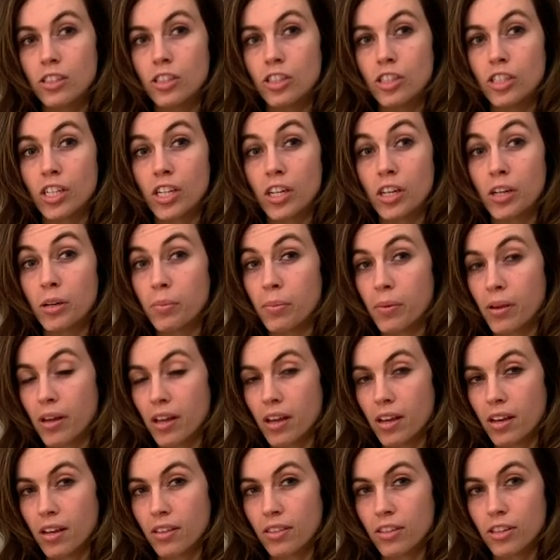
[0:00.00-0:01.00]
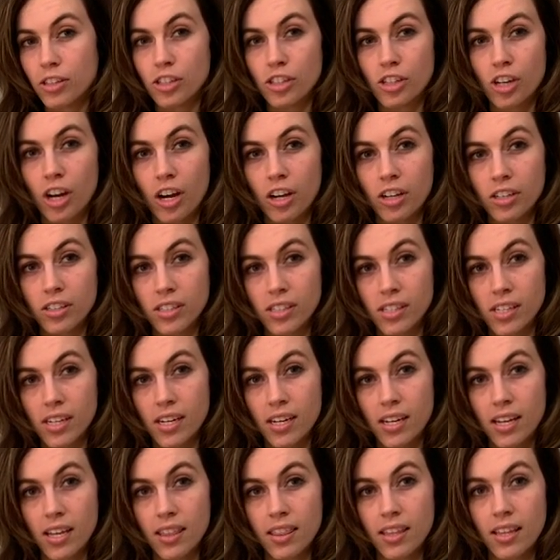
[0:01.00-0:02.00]
Jitterbug, the
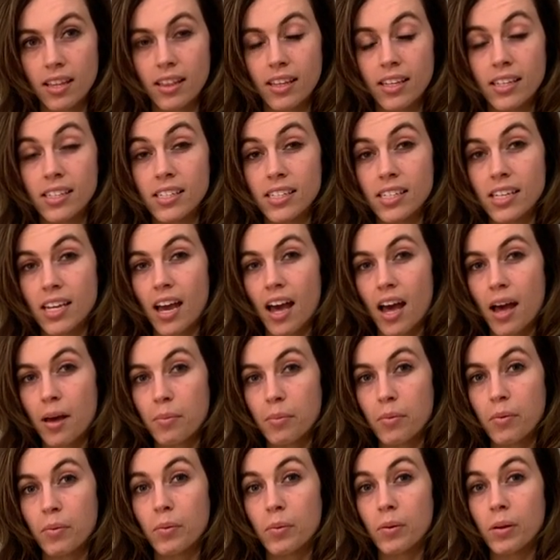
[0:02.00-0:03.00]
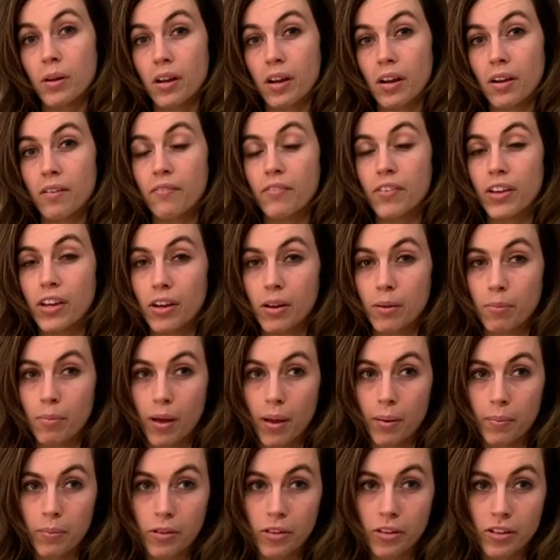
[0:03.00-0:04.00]
Charleston, and the Lindy Hop were very
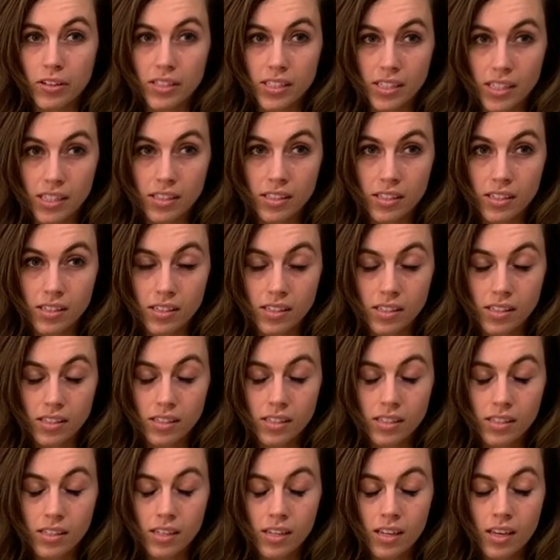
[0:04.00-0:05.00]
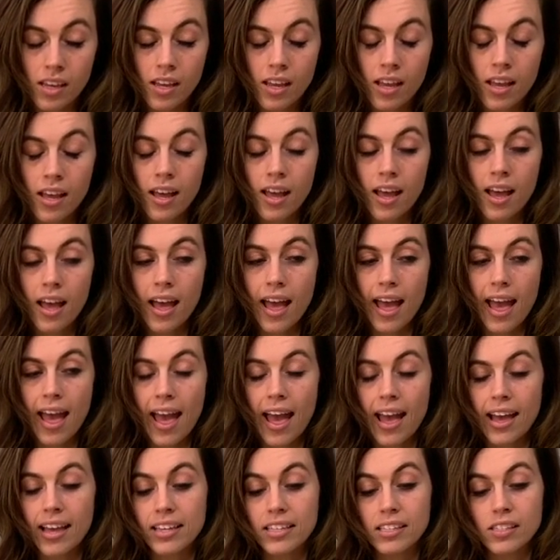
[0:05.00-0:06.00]
popular dances.
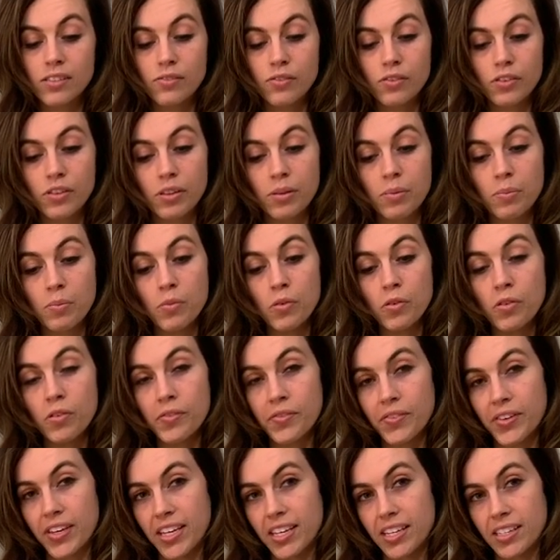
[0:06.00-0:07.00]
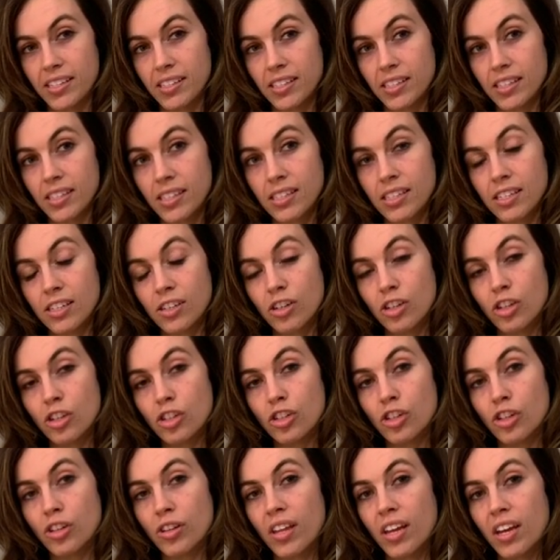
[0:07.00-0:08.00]
As for the movies,
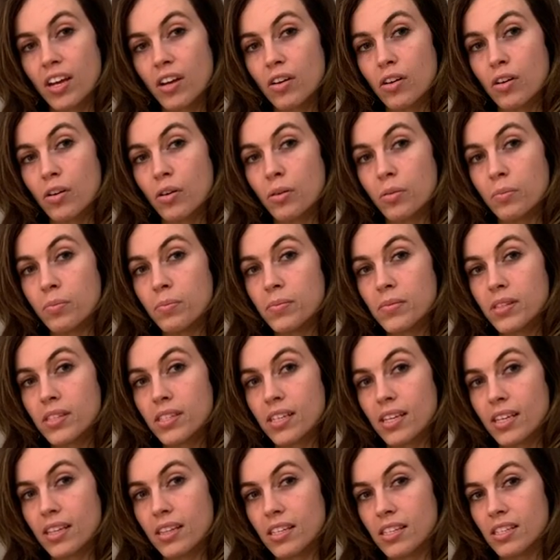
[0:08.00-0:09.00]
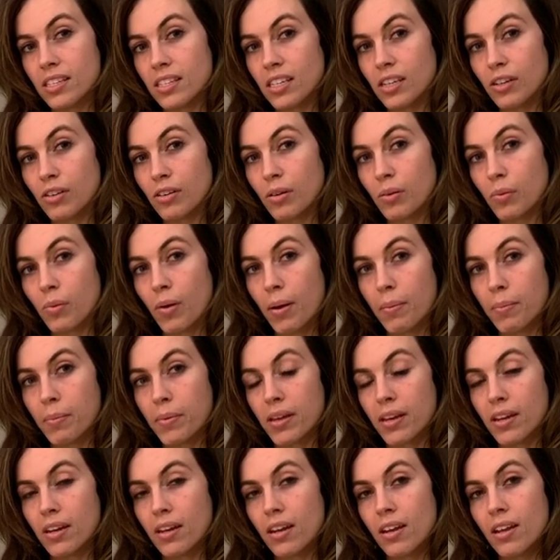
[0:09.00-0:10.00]
Sherlock Holmes and the Secret
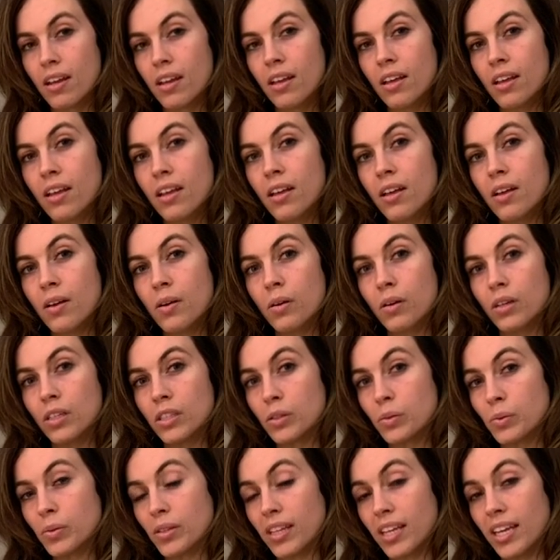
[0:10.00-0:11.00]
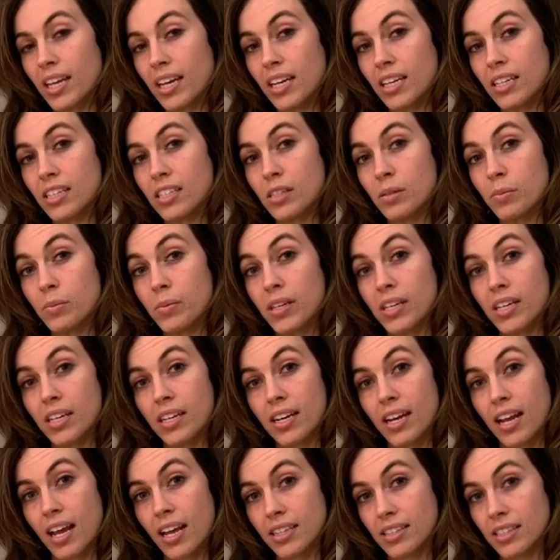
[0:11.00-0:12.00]
Weapon was related to being a
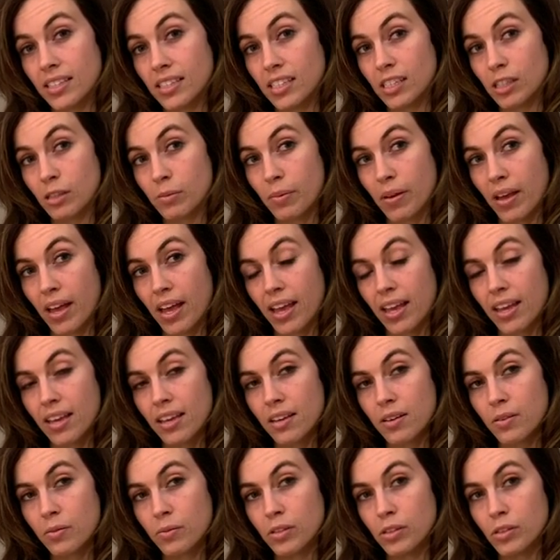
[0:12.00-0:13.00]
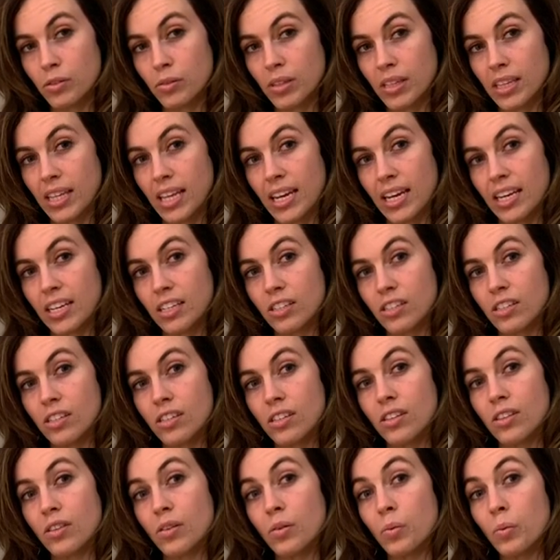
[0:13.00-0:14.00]
Nazi spy, which related
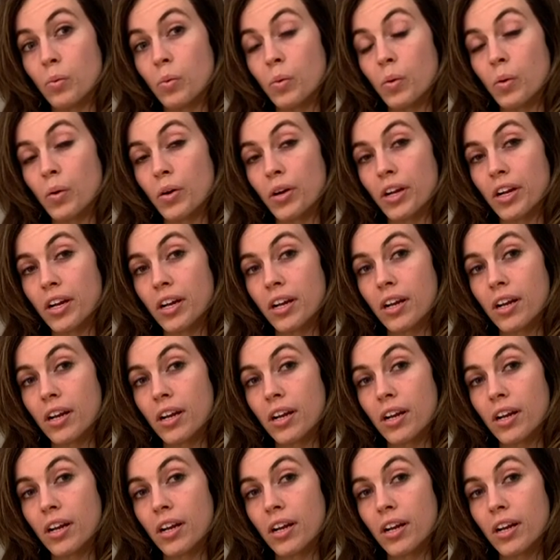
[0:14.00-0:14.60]
the war